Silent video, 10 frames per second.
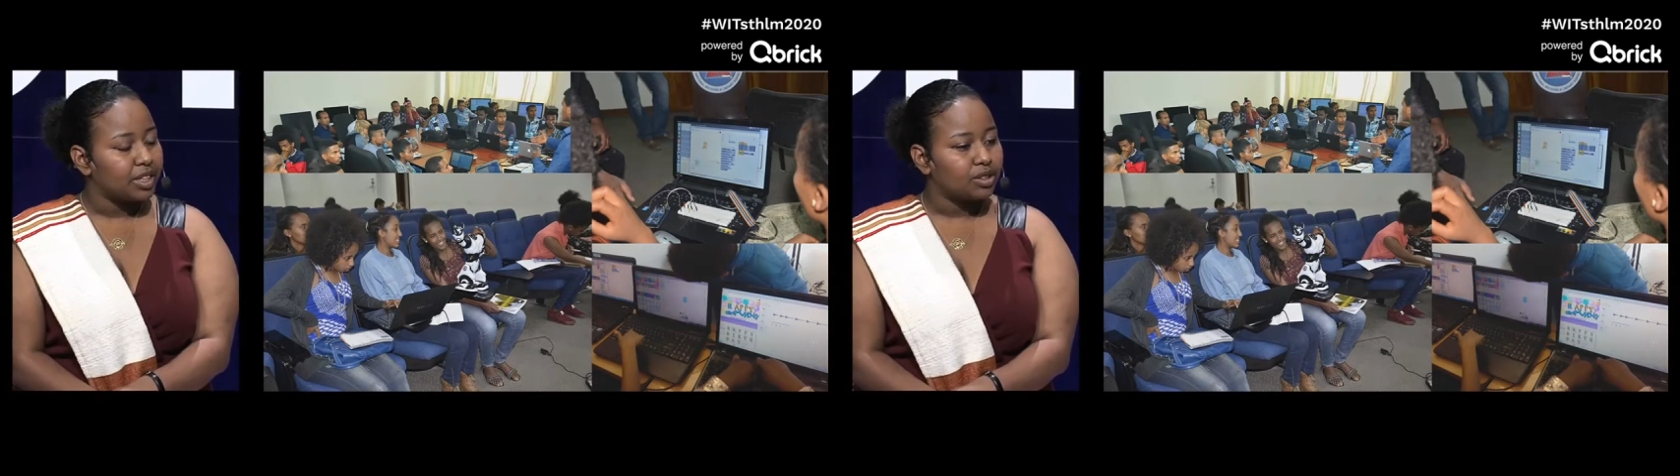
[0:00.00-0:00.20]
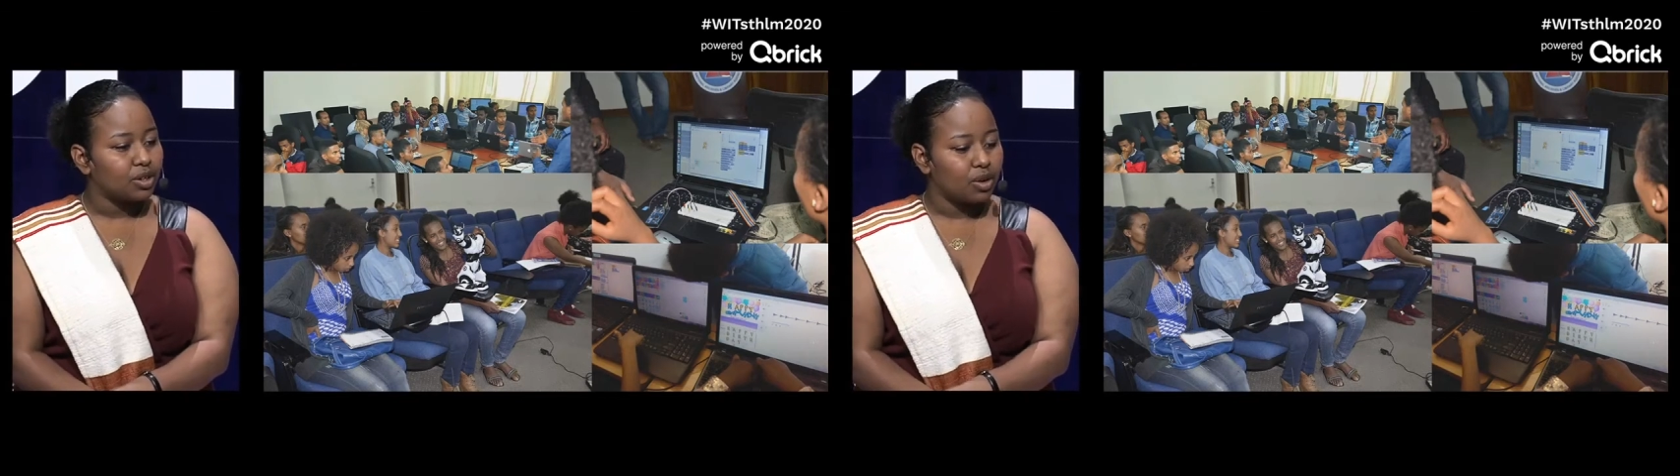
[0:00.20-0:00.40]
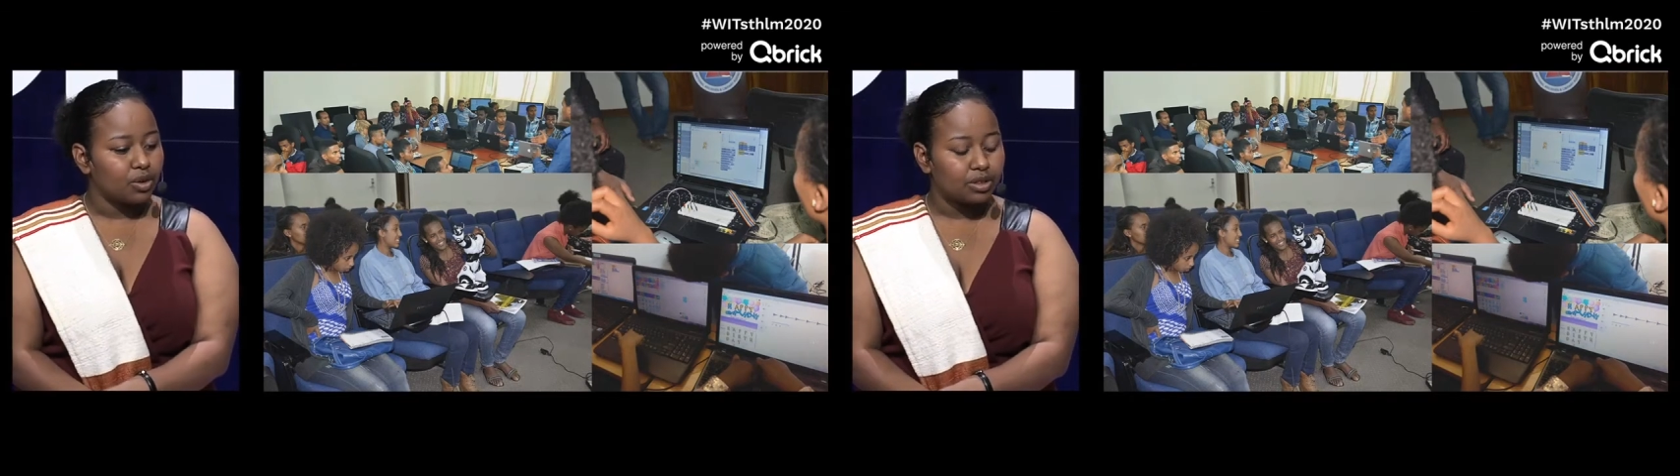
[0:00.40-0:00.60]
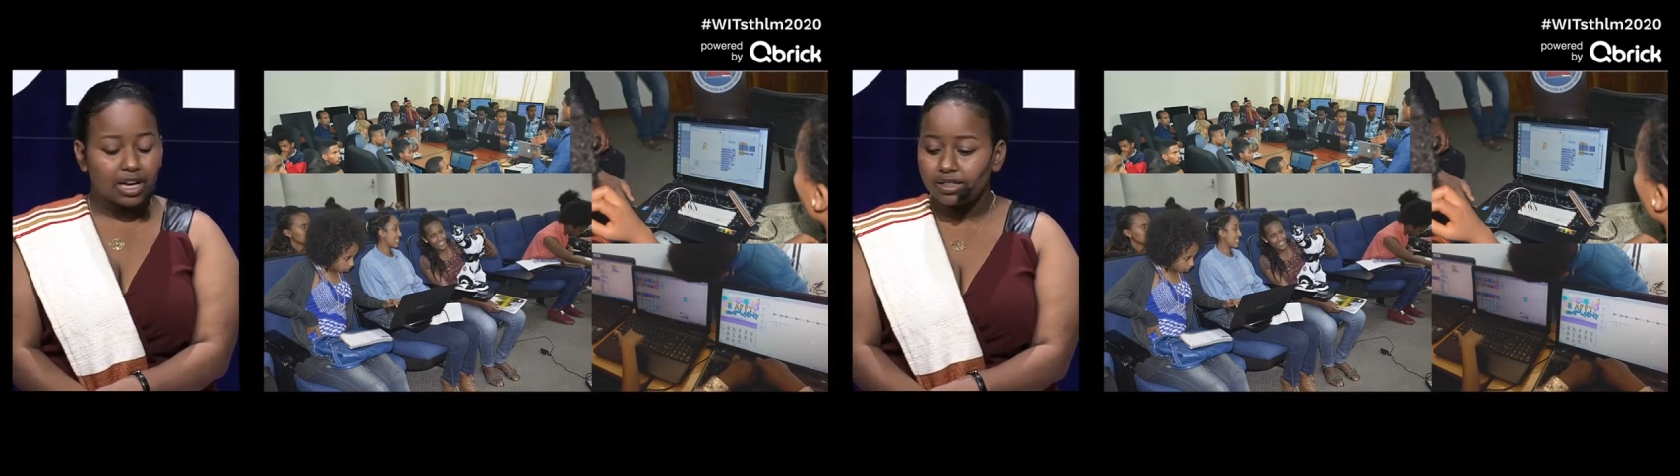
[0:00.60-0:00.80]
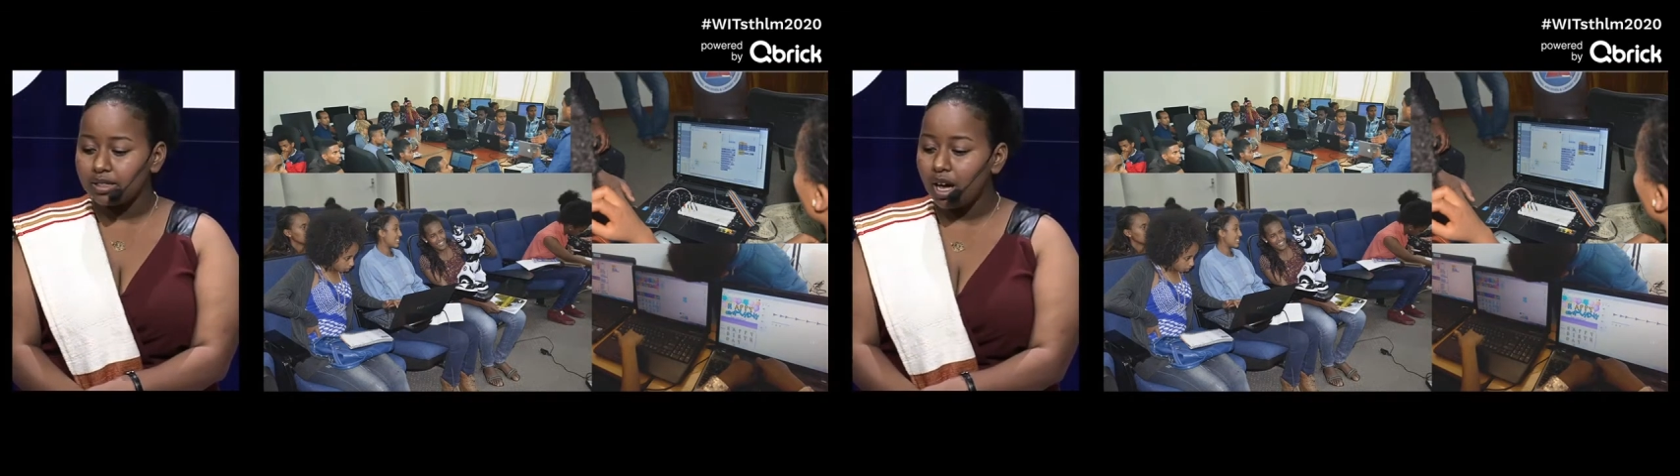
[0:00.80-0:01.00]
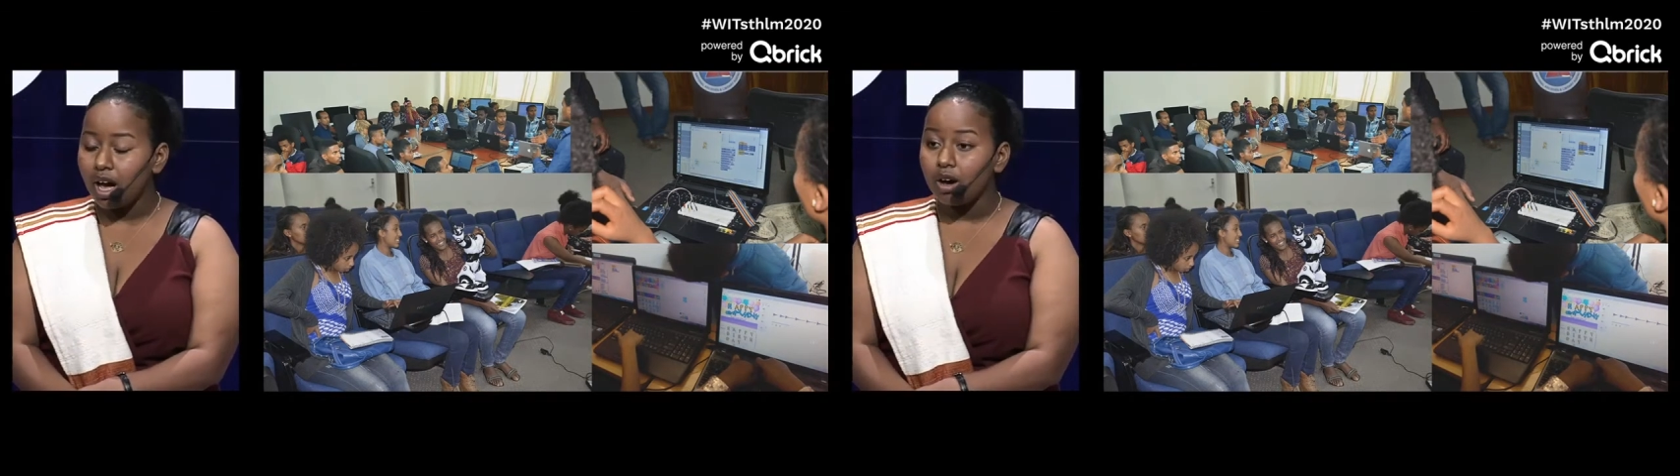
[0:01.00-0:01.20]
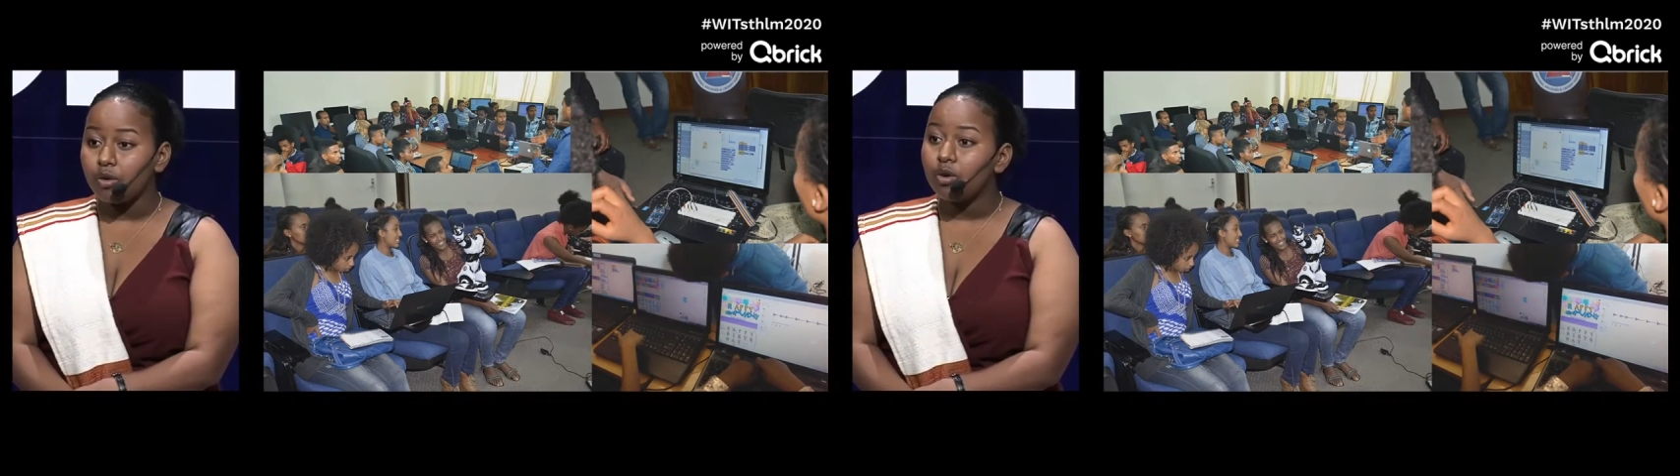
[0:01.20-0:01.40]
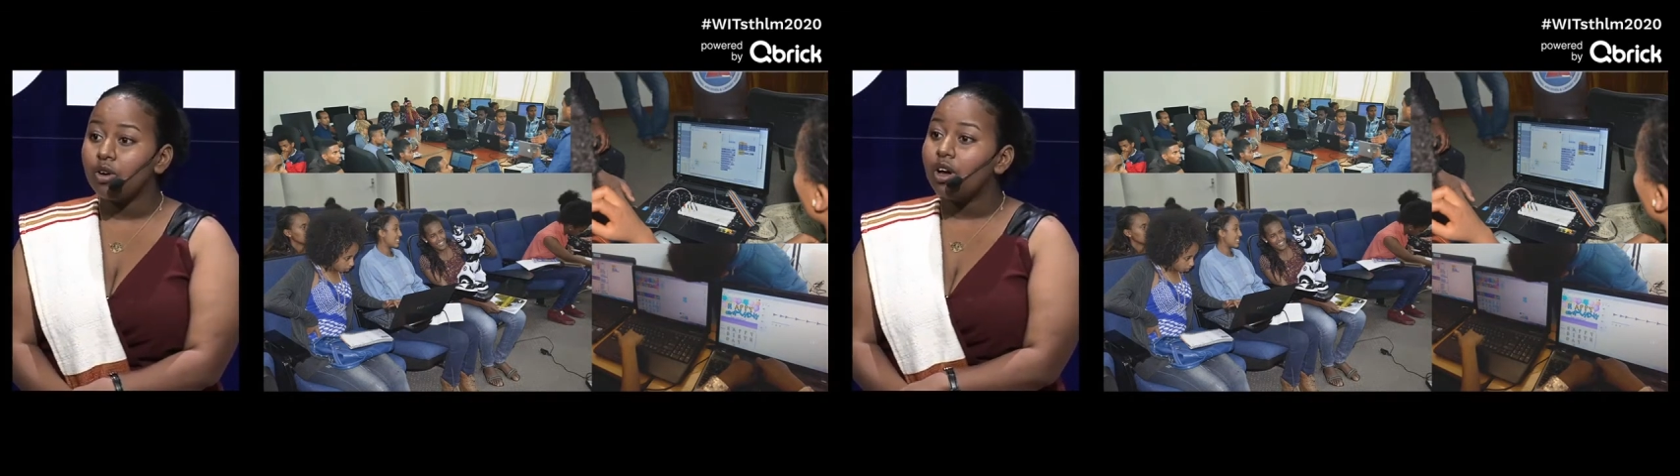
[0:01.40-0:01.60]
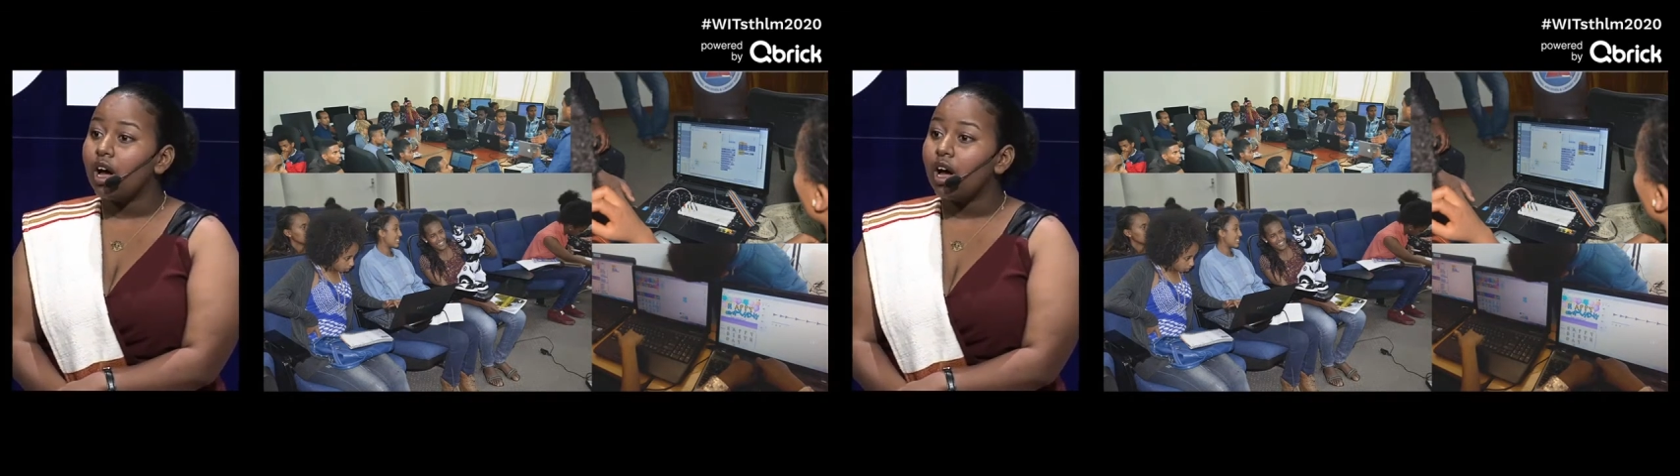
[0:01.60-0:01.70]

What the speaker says: So that's how